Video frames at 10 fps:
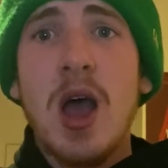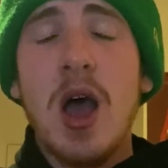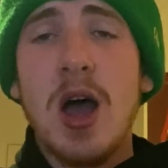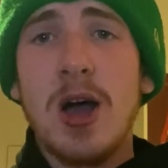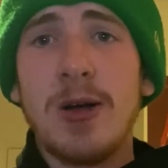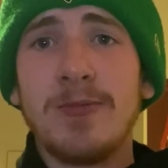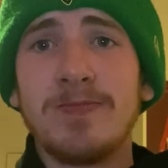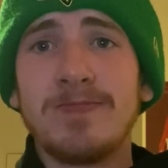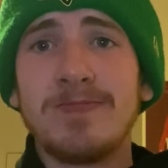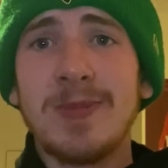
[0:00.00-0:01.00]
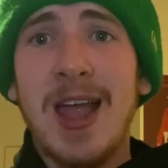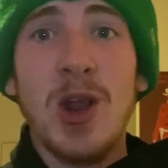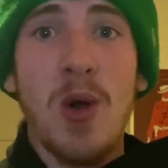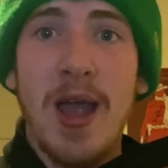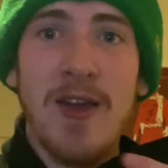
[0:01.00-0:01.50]
I
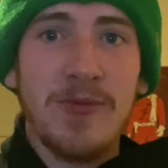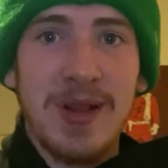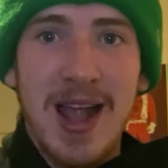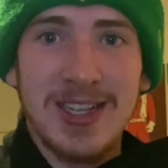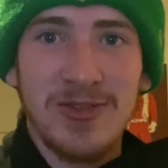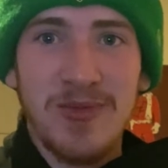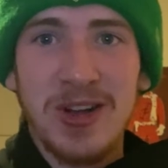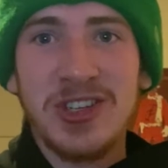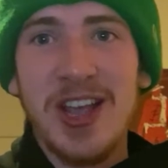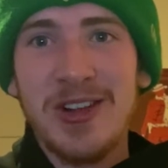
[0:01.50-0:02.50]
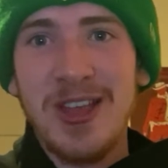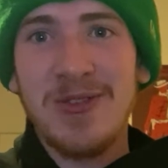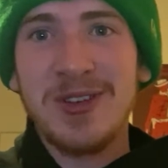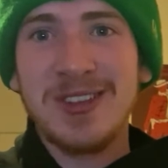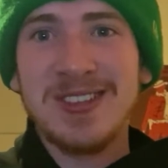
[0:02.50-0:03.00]
know I haven't been active on my channel
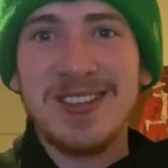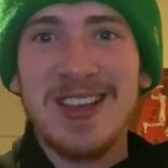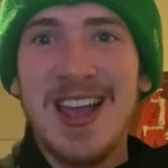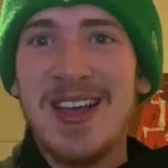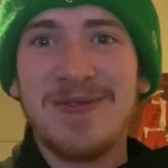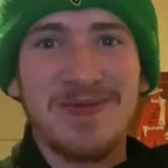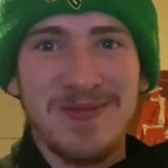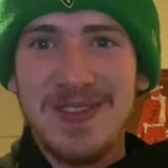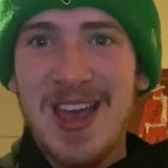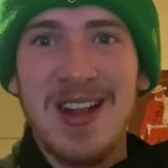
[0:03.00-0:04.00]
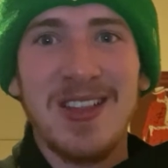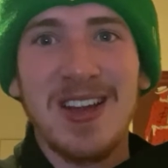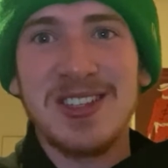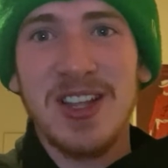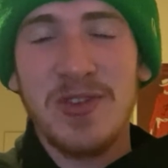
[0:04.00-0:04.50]
that recently. I had a
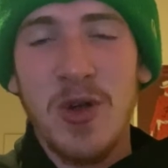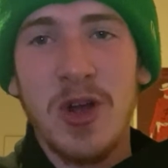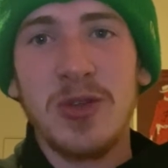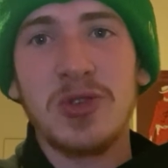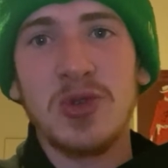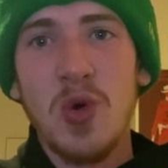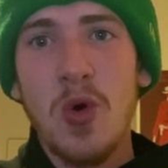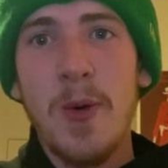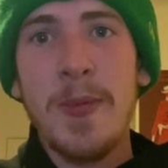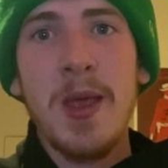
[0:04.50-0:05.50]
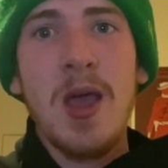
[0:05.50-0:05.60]
lot of stuff going on in school.